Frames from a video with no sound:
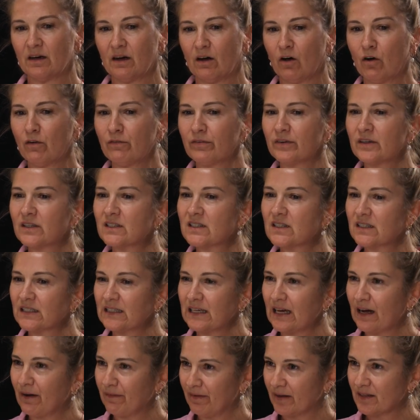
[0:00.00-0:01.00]

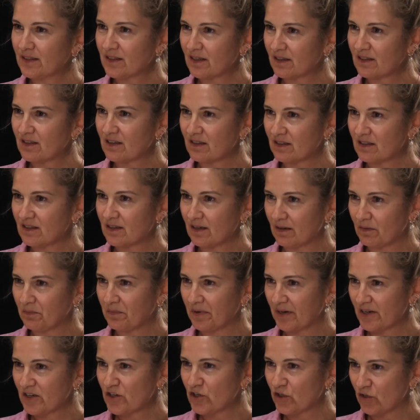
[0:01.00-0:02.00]
obviously our ancestors didn't
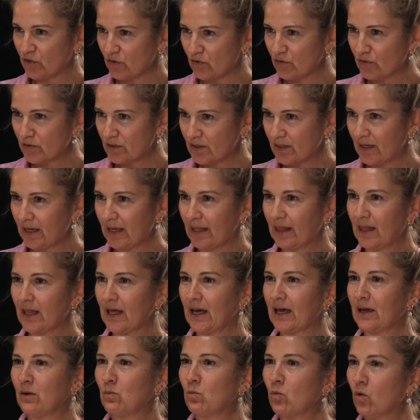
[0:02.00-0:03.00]
wear shoes, and
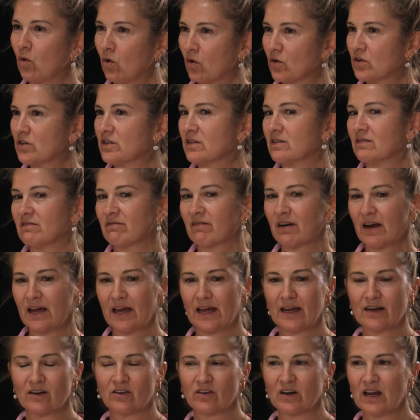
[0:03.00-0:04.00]
they walked and
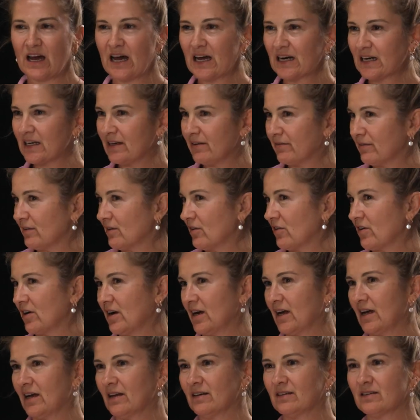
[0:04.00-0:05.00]
ran on uneven
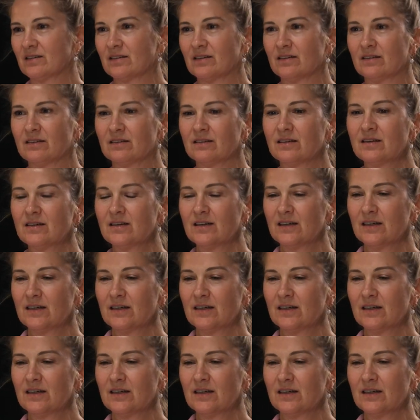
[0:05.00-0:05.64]
ground, and